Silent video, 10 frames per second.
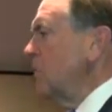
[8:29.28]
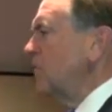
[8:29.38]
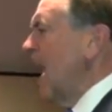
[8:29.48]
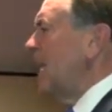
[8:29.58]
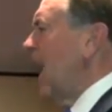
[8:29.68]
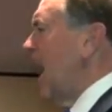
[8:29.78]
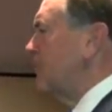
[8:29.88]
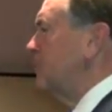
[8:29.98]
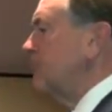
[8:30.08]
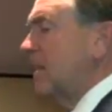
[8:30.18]
That
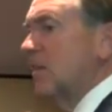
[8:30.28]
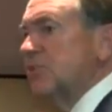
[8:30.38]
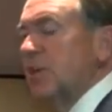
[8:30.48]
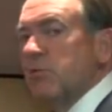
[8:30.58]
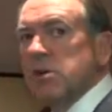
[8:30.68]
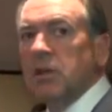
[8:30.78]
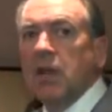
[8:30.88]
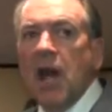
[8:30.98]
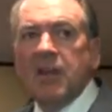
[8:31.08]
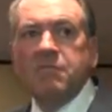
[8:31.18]
happened because there were a
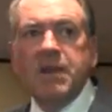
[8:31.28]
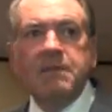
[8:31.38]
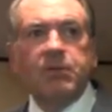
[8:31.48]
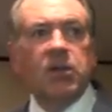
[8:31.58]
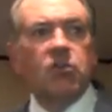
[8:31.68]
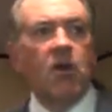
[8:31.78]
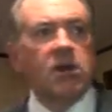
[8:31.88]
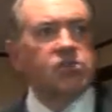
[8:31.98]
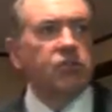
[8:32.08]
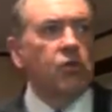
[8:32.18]
lot of people
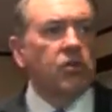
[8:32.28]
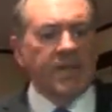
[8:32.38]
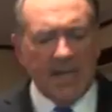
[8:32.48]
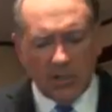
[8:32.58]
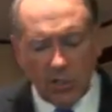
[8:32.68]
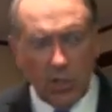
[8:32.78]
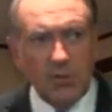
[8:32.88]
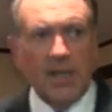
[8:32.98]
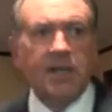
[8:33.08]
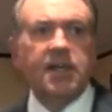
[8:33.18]
across the world,
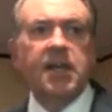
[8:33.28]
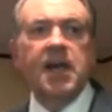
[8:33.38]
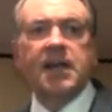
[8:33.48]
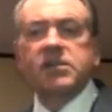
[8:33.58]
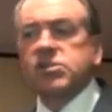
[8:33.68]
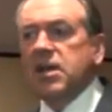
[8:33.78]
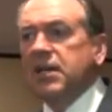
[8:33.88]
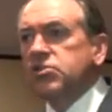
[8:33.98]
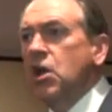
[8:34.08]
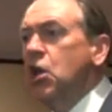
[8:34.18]
including in the United
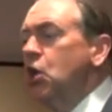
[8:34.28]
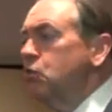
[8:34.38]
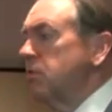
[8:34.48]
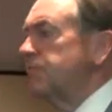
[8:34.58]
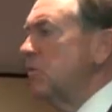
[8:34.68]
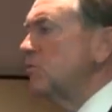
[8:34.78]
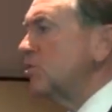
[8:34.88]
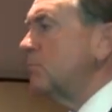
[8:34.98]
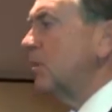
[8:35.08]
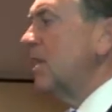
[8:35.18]
States, who
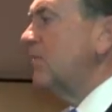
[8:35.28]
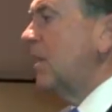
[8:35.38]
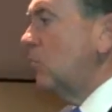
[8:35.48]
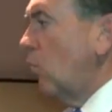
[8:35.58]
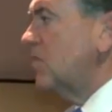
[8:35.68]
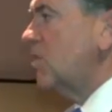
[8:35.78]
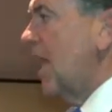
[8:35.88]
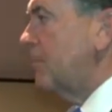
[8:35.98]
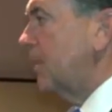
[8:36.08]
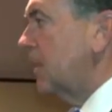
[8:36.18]
refused to believe that it was
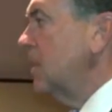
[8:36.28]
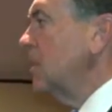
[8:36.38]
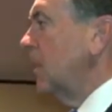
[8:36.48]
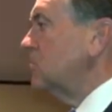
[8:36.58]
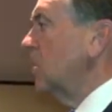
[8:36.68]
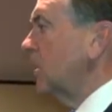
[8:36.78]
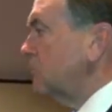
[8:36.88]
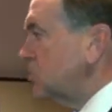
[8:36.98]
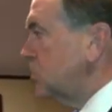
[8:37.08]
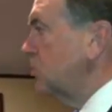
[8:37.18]
happening until it
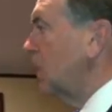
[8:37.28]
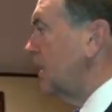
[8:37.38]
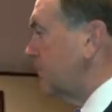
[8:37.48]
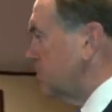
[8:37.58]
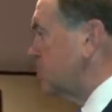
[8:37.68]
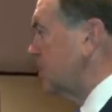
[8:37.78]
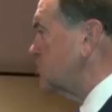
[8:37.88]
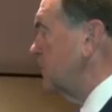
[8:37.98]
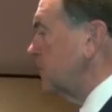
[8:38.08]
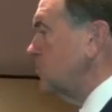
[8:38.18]
was too late for
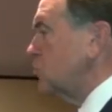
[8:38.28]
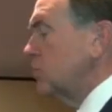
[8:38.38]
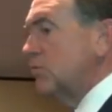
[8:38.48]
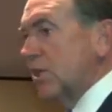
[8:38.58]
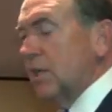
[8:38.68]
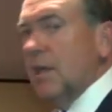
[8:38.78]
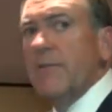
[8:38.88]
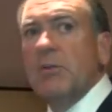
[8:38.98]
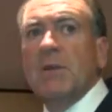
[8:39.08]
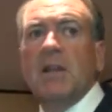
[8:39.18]
6 million Jews and
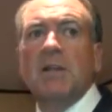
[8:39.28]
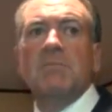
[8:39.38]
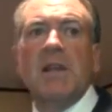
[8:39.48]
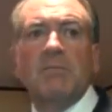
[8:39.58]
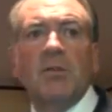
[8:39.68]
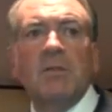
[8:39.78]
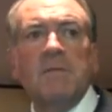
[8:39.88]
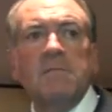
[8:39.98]
11 million people.